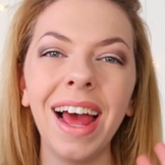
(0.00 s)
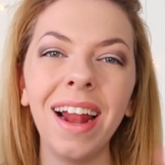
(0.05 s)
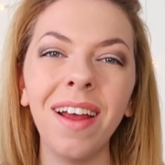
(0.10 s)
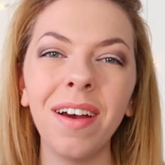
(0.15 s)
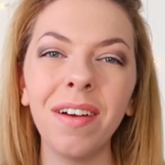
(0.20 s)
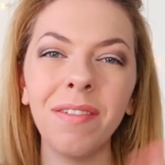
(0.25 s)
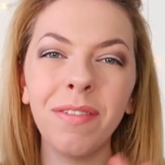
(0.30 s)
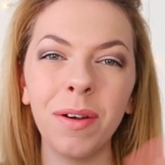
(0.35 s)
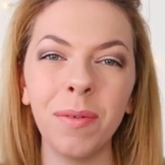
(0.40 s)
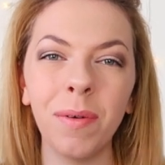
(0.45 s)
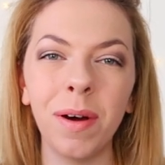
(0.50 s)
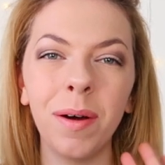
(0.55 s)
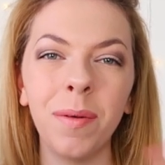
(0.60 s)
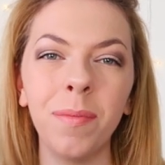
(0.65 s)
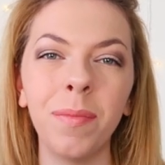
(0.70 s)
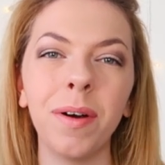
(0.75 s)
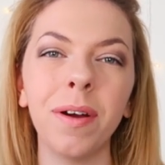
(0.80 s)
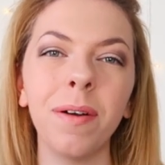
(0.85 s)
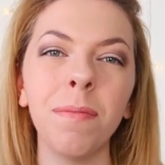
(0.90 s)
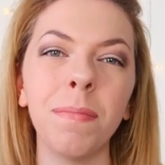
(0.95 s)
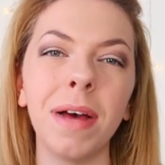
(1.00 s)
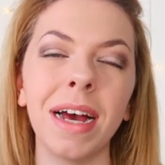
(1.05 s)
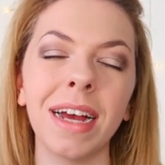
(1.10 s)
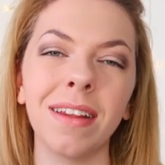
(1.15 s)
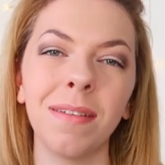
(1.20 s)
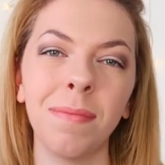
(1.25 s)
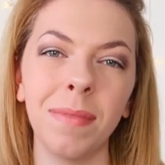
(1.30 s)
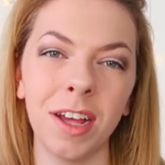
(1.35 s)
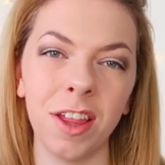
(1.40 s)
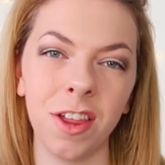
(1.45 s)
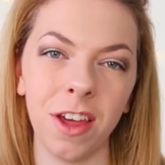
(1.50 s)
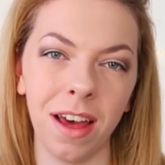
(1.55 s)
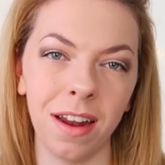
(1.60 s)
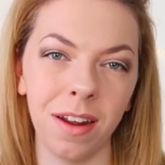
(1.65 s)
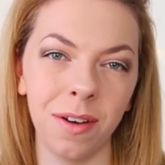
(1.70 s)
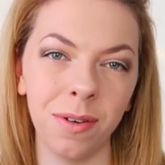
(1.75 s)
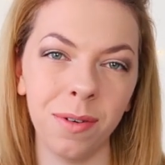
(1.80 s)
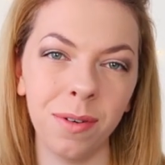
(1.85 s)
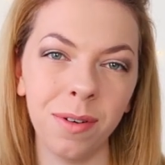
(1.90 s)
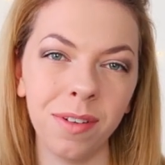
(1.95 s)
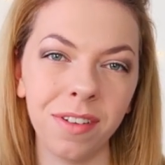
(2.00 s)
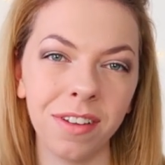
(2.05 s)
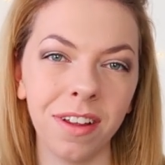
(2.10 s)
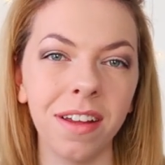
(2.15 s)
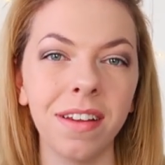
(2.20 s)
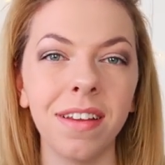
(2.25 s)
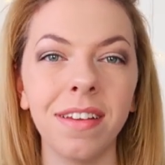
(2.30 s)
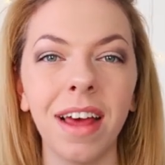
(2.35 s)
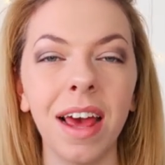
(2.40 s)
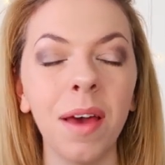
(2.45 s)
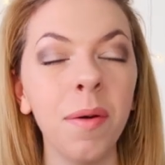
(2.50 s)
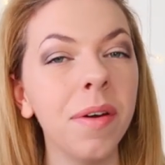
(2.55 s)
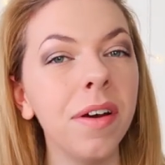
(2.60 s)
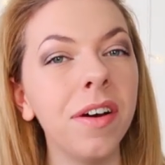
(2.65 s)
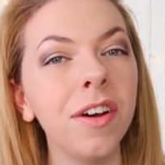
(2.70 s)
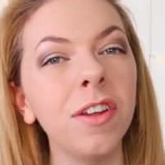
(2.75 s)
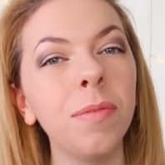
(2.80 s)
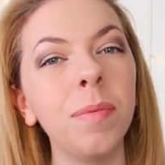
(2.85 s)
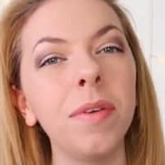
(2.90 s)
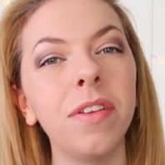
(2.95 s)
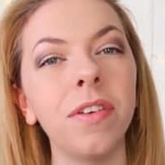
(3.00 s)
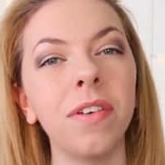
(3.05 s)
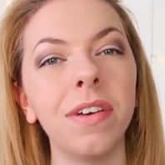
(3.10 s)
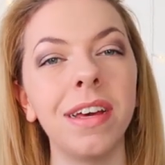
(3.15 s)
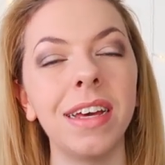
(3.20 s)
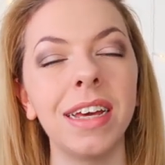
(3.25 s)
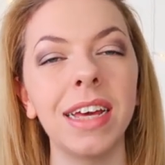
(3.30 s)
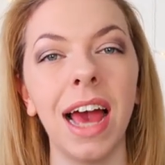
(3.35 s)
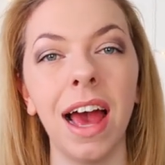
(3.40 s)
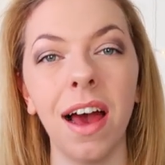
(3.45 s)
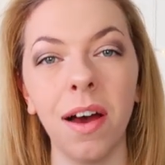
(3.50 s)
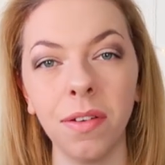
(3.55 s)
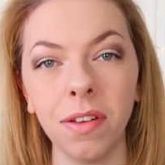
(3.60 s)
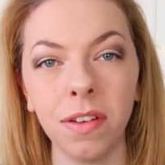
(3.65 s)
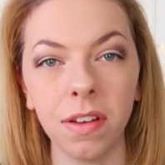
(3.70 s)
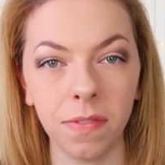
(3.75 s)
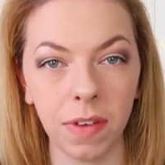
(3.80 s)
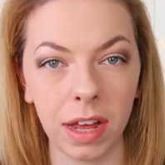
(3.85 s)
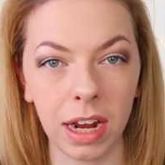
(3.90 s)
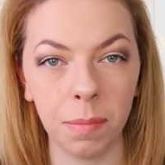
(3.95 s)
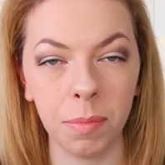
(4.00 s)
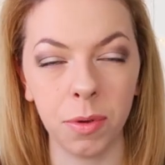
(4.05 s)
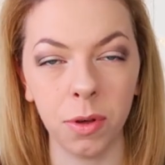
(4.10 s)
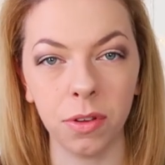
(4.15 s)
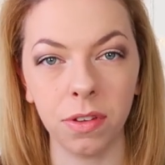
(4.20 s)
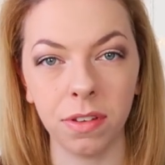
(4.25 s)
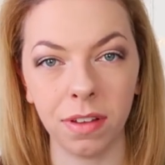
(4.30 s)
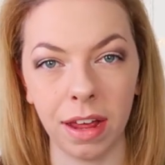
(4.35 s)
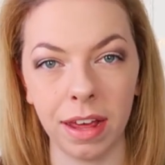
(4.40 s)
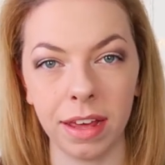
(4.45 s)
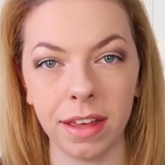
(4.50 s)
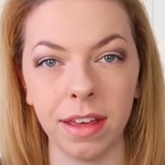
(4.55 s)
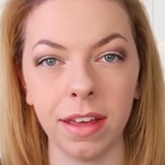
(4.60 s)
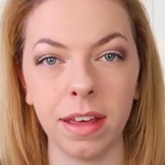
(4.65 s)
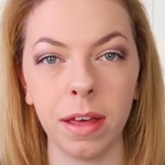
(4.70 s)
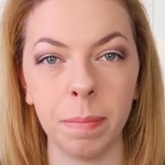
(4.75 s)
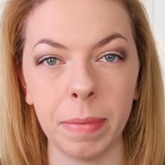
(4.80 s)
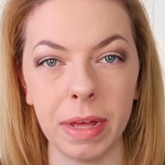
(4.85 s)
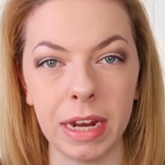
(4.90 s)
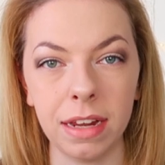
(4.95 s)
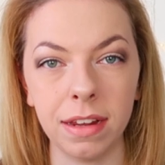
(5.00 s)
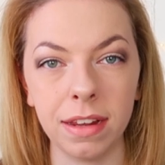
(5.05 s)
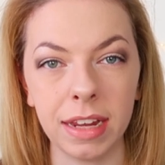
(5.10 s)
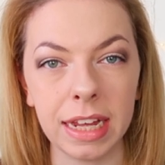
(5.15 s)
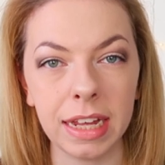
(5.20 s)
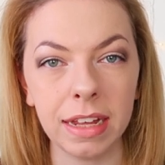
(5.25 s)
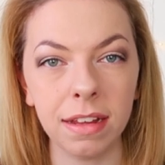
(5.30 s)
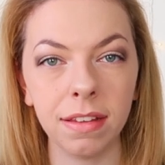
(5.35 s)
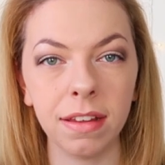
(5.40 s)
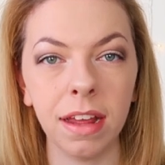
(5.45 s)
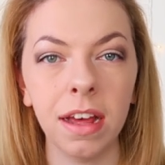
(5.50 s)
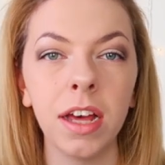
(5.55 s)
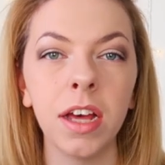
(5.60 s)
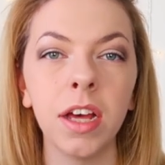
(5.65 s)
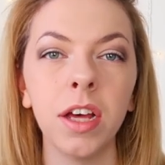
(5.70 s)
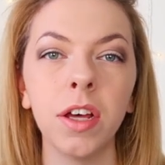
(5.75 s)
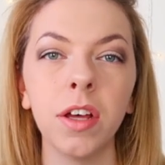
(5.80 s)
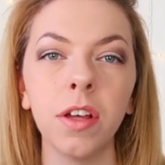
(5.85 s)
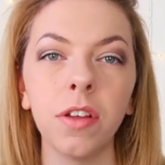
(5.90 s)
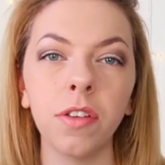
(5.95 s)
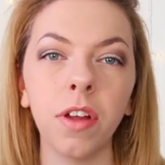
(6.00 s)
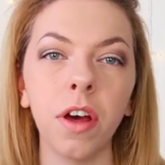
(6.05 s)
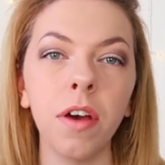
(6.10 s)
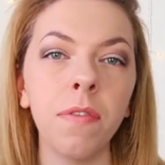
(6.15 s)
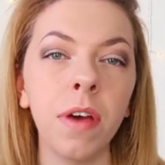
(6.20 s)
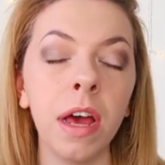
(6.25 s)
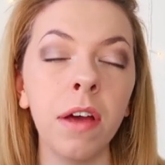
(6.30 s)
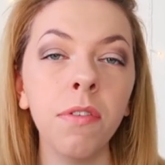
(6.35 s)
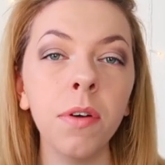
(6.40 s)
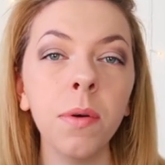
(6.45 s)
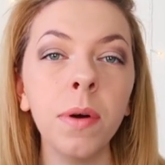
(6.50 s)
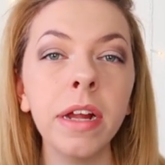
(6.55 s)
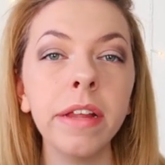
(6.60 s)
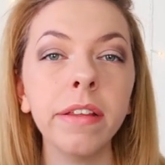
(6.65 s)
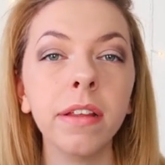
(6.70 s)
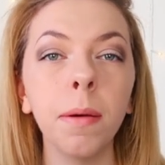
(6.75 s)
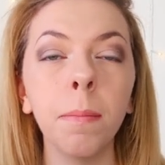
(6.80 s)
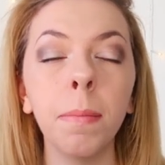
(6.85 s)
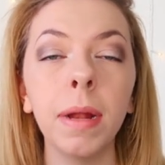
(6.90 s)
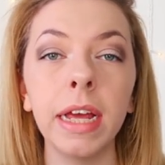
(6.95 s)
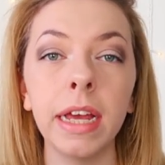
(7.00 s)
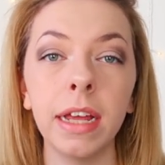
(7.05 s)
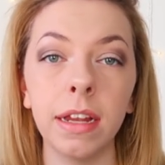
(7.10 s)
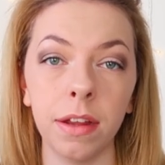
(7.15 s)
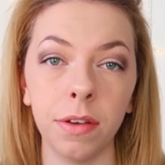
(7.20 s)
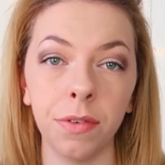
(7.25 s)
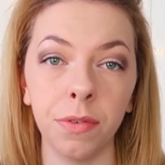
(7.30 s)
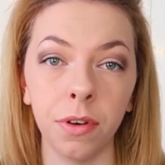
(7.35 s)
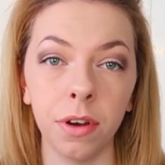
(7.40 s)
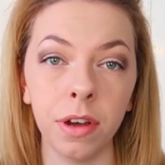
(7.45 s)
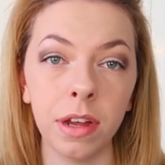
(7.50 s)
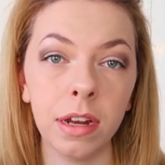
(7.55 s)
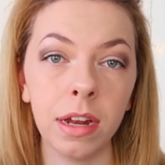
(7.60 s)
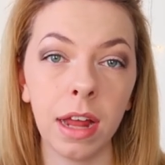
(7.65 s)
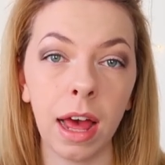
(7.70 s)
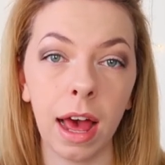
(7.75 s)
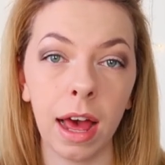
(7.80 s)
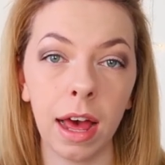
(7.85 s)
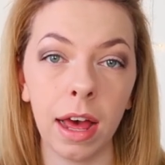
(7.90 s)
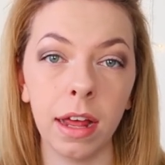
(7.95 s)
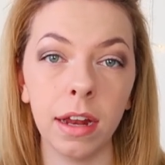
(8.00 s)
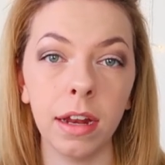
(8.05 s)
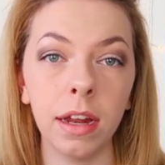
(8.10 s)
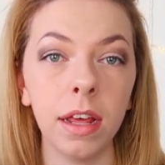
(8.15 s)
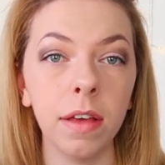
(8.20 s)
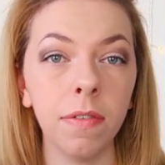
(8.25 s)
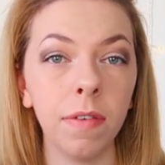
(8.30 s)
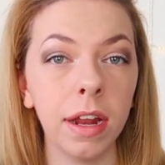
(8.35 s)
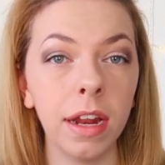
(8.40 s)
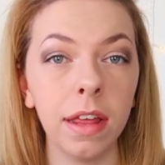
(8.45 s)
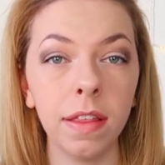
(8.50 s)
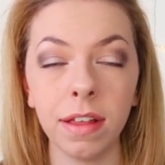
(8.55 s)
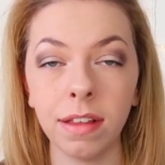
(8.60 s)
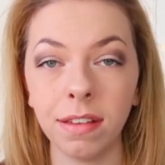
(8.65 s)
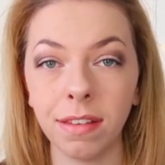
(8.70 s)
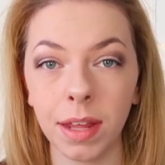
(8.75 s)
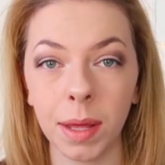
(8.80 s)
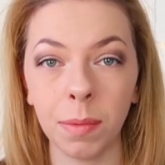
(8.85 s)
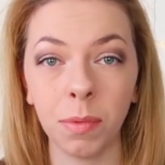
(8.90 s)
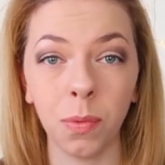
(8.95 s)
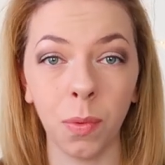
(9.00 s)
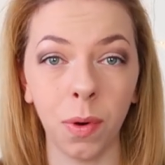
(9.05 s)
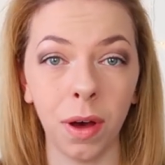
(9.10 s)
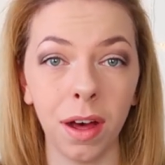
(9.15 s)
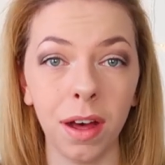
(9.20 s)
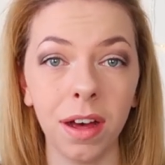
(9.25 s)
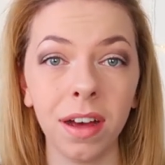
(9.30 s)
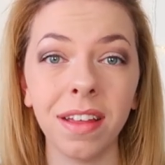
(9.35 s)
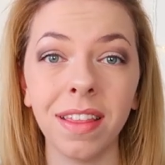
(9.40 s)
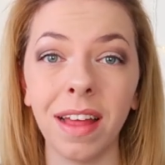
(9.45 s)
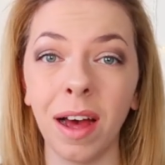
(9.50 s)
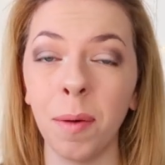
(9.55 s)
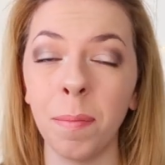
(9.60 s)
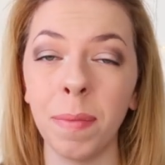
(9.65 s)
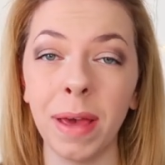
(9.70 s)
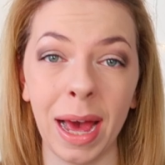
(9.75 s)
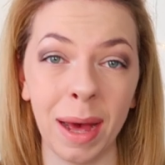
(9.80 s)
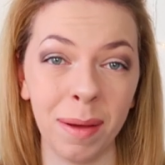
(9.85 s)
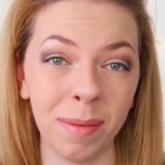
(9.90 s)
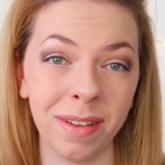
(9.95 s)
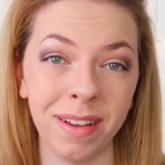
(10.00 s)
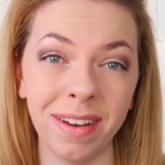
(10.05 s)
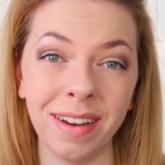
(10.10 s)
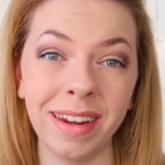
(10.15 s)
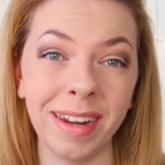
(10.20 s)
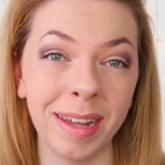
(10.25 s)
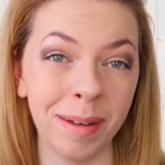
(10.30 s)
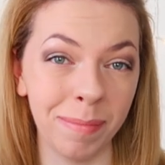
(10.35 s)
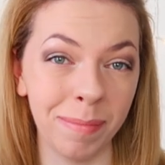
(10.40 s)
Hello everyone, welcome back to my channel. So today we're going to be doing how to develop your psychic abilities. So for everyone it's completely different and if any of these tips work that would be absolutely